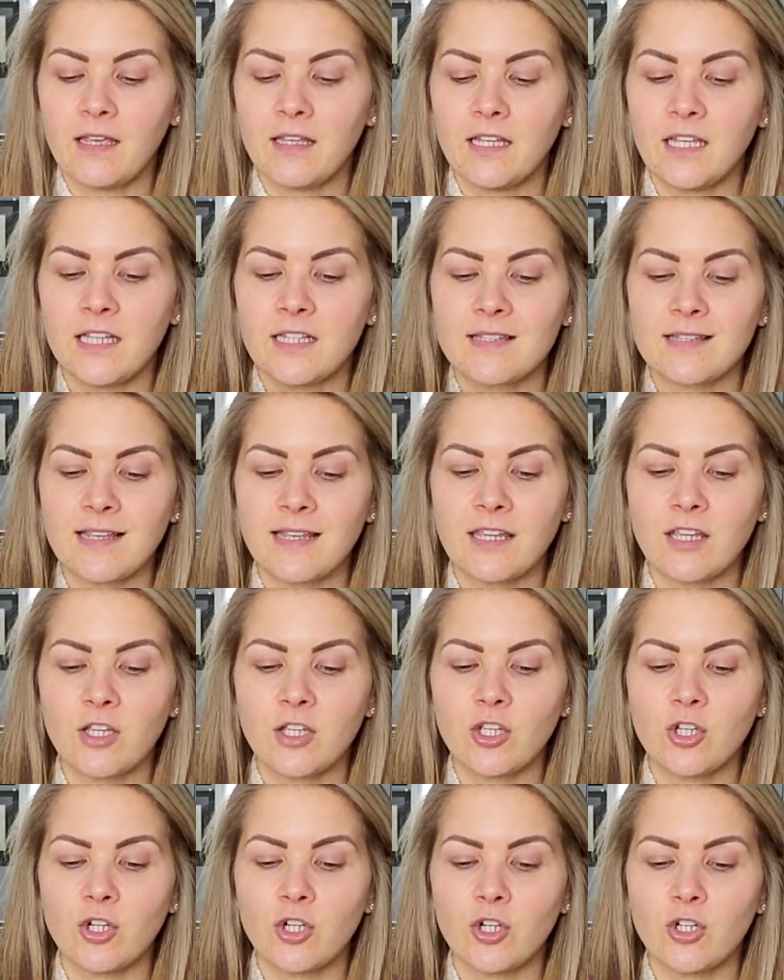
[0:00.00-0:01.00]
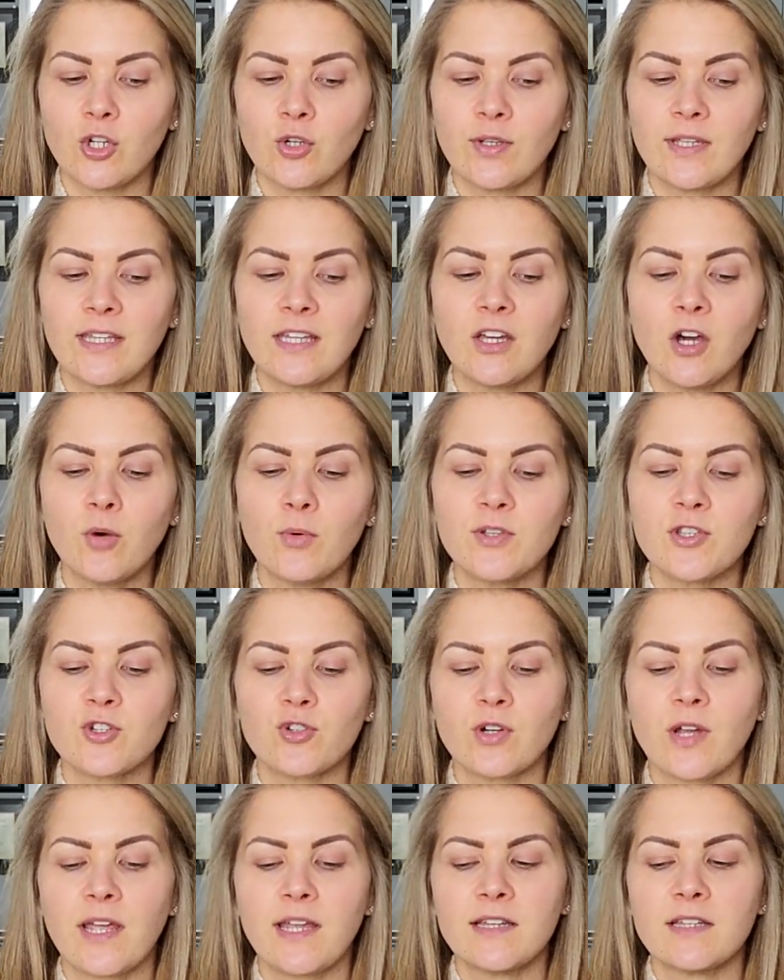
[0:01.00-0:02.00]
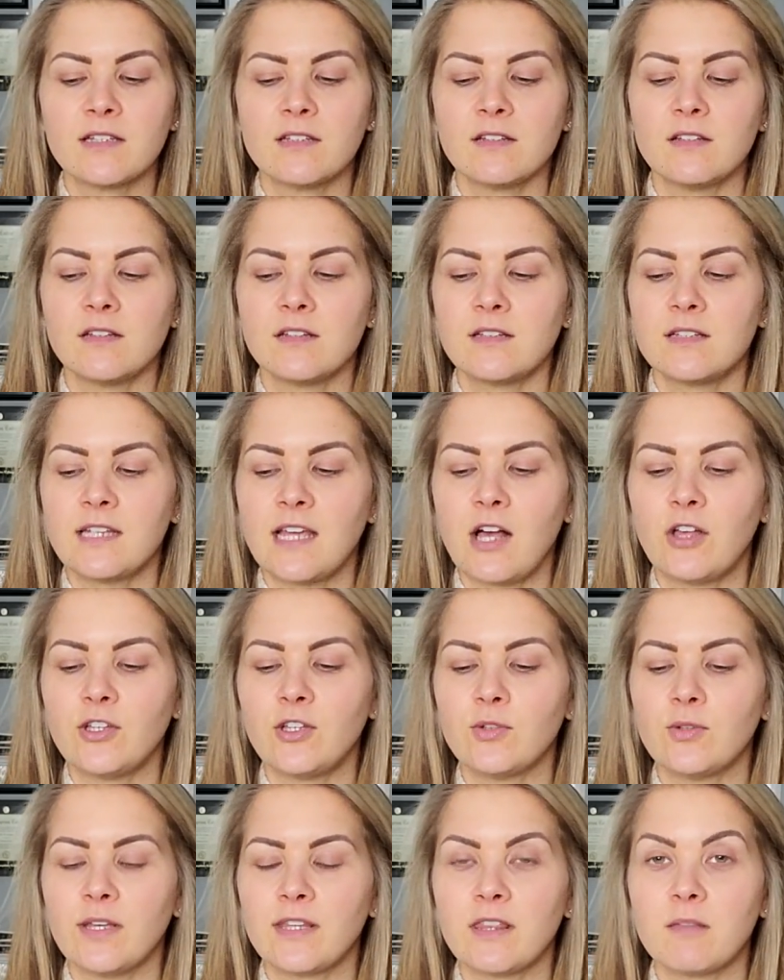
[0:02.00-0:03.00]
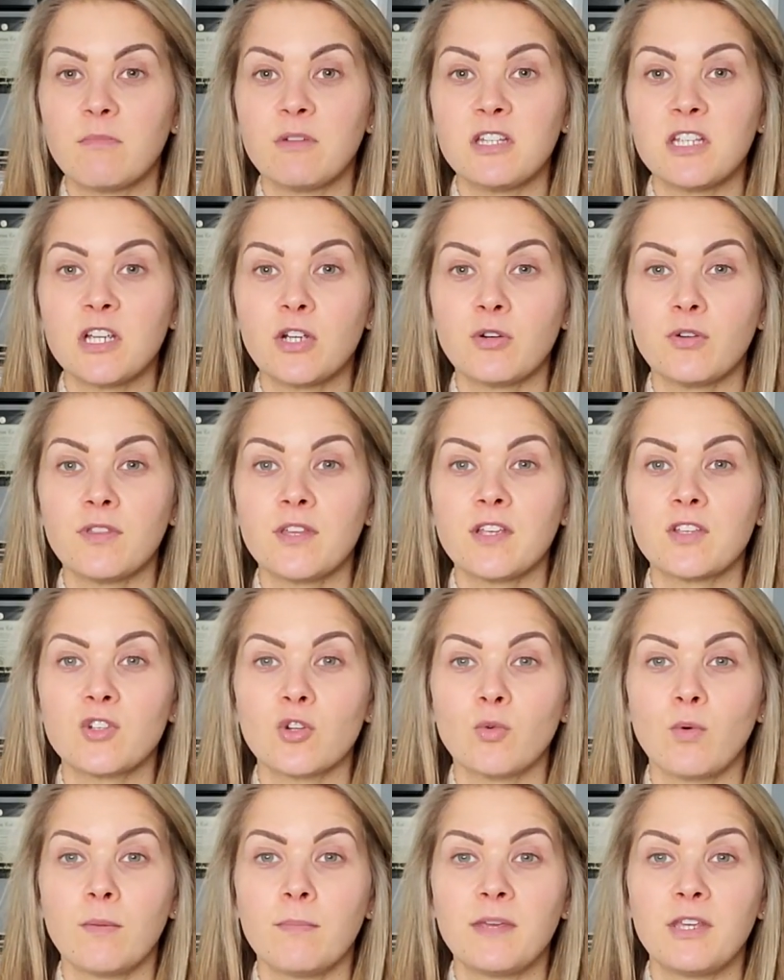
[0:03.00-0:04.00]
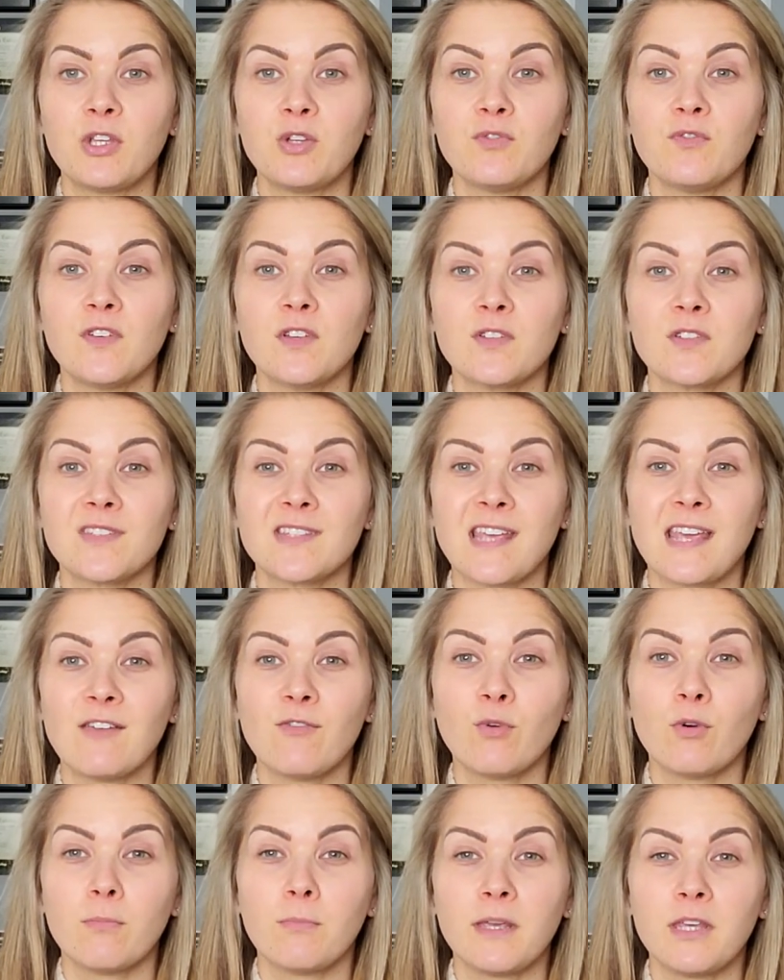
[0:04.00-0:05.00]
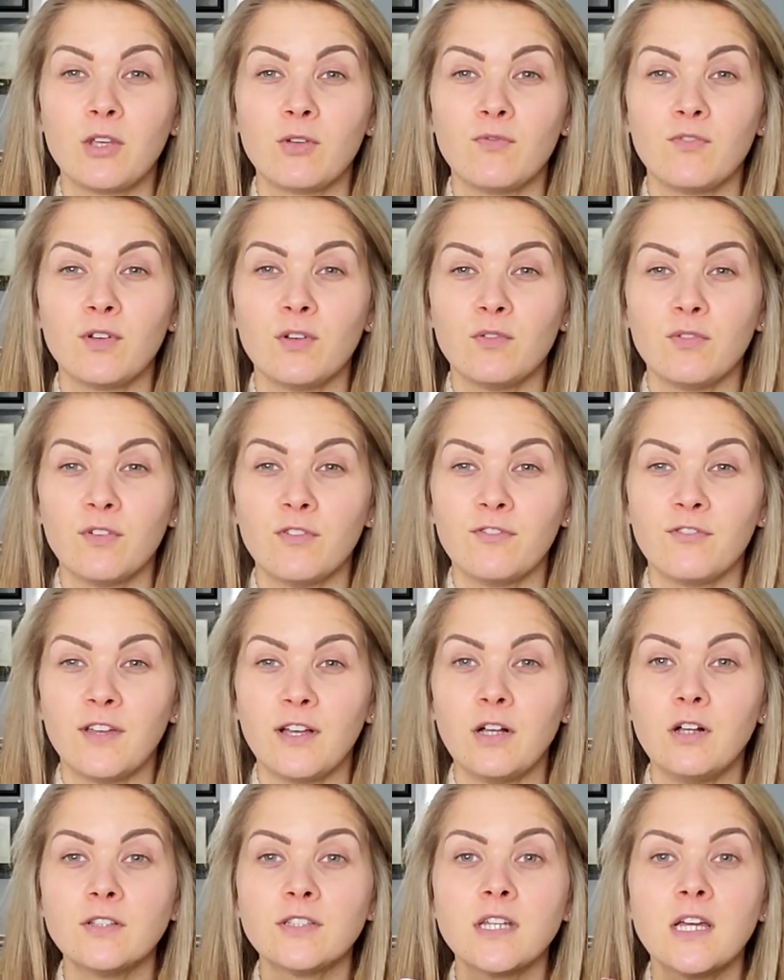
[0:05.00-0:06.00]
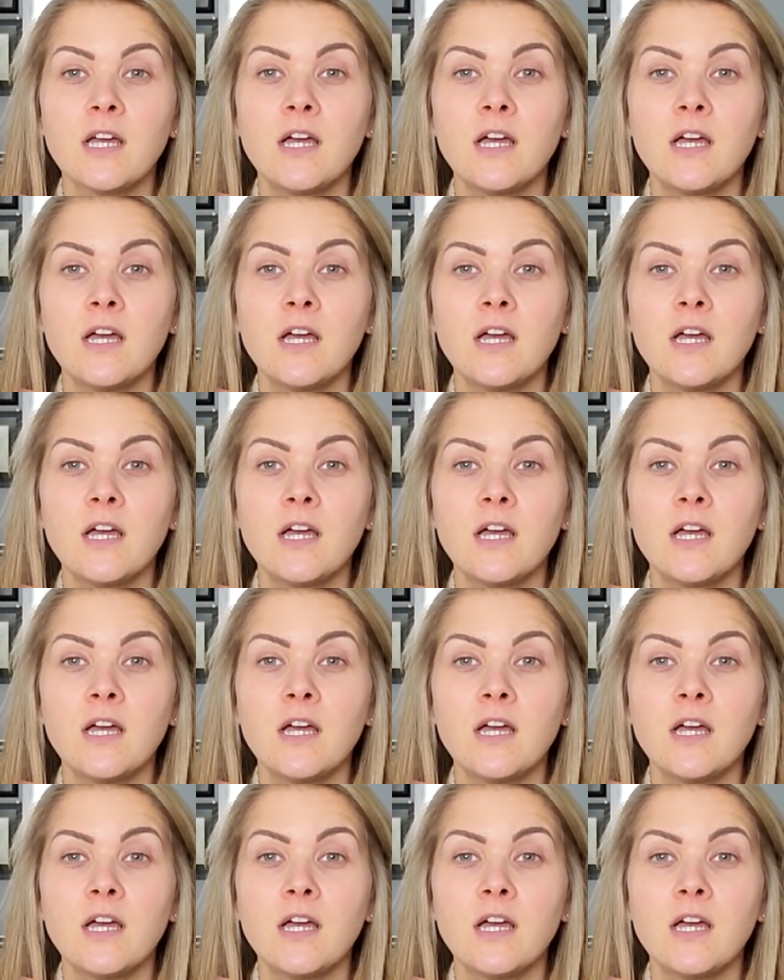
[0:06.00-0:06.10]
It's like your ego is trying to tell you like the material things are what make you feel safe, what make you feel fulfilled.